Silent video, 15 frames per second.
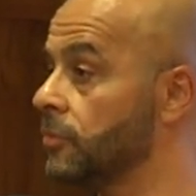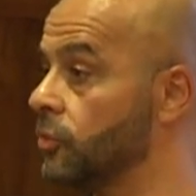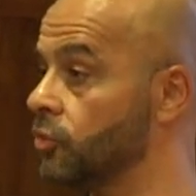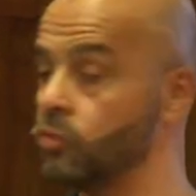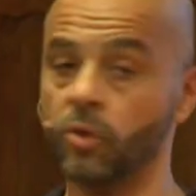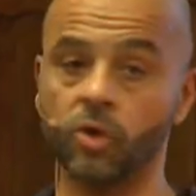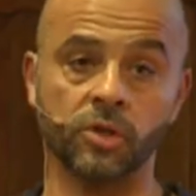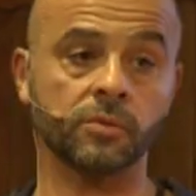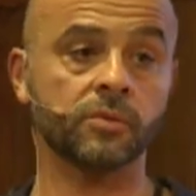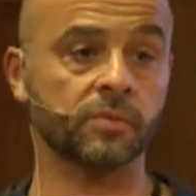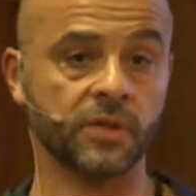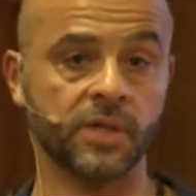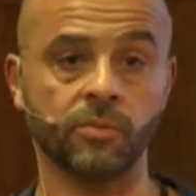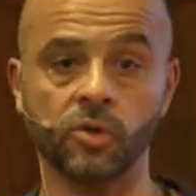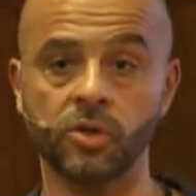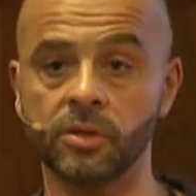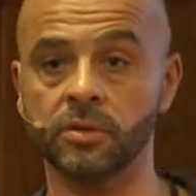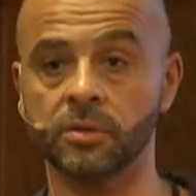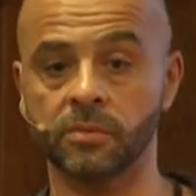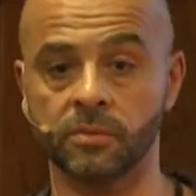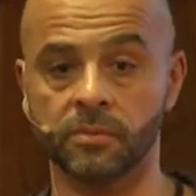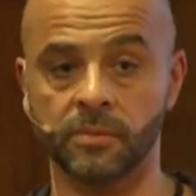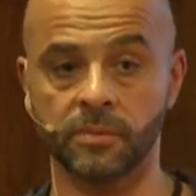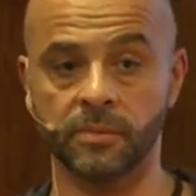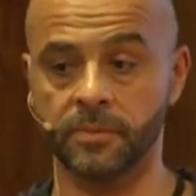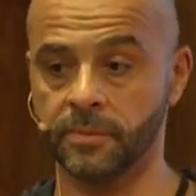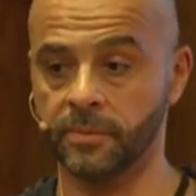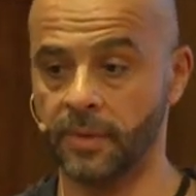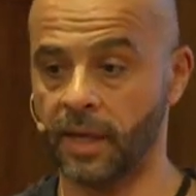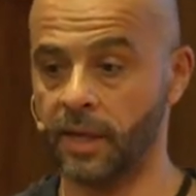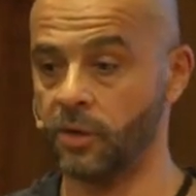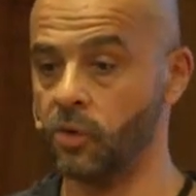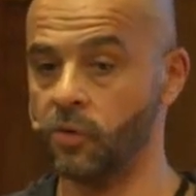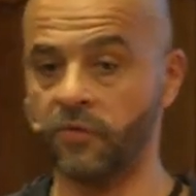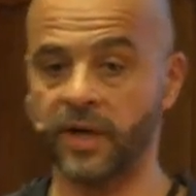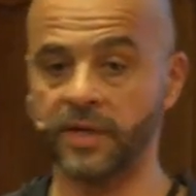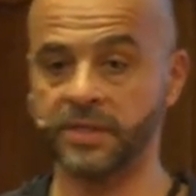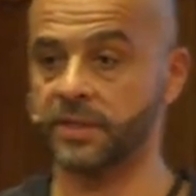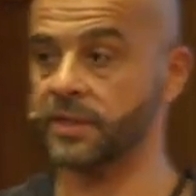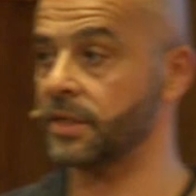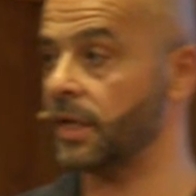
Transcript: two more, three more. I'll go faster